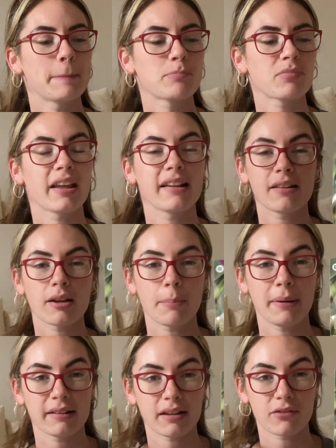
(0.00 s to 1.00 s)
these are I
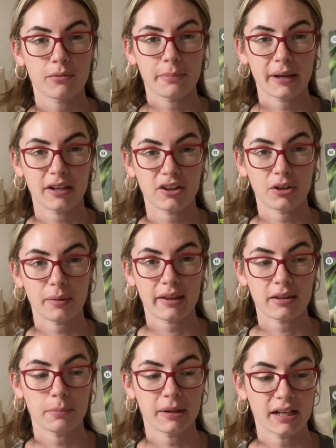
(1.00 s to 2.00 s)
picked up from B&Q at the
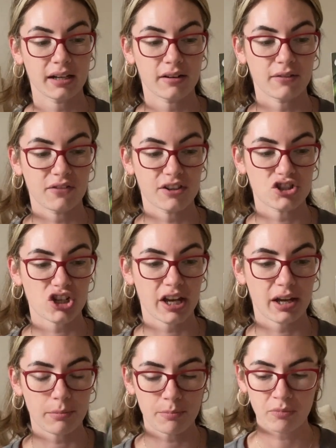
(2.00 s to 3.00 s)
beginning of this
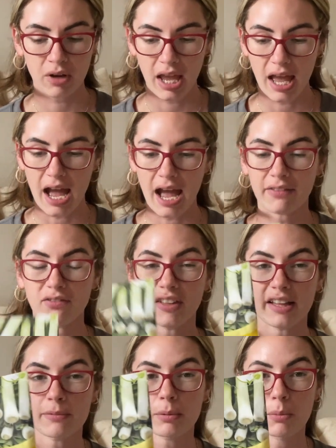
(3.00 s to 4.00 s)
year. And
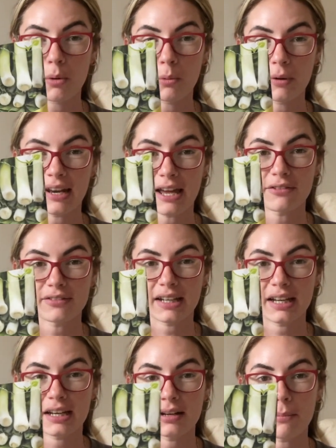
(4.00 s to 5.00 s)
these were what were left
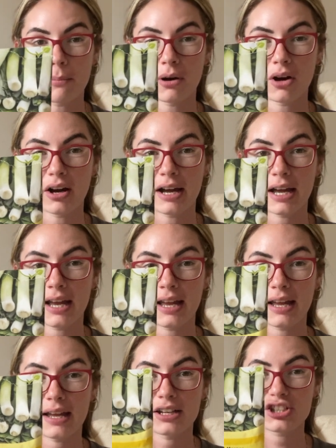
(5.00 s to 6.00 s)
in
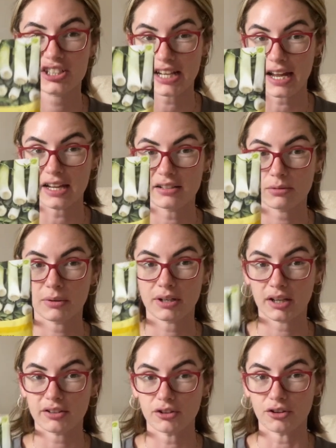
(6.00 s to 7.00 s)
my shed when I
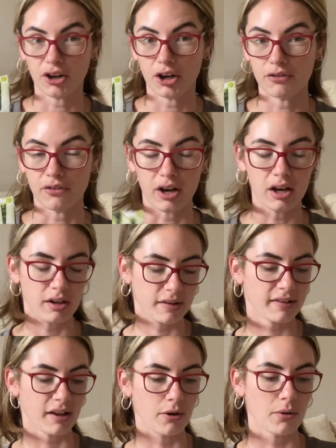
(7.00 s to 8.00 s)
took over.
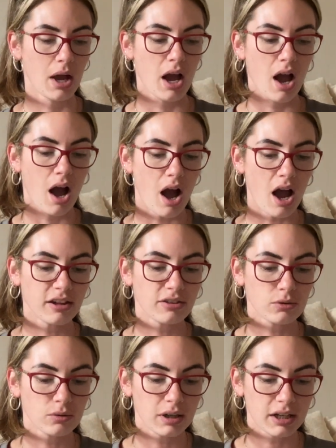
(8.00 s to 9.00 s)
So I
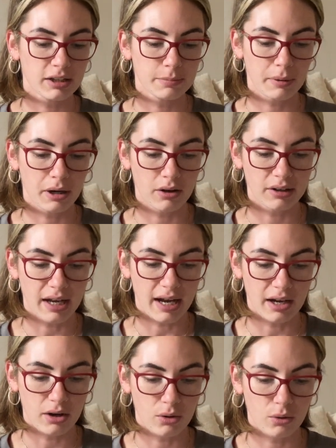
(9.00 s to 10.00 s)
thought I'd plant
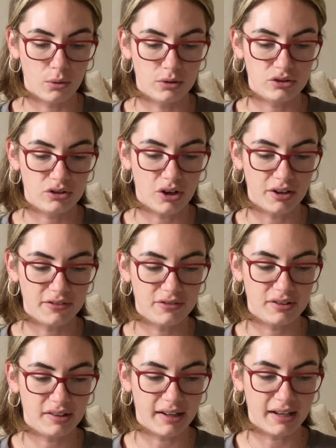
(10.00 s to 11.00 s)
out kind of
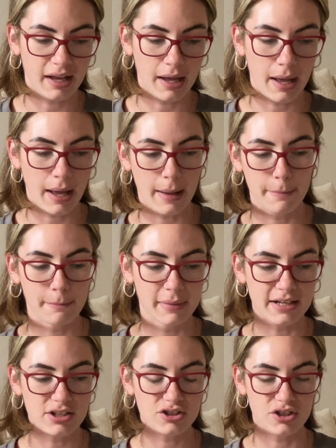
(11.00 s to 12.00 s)
just like a
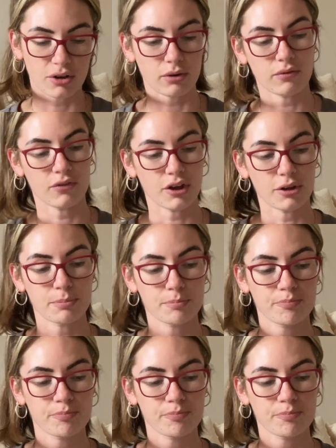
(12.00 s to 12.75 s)
mixture of them,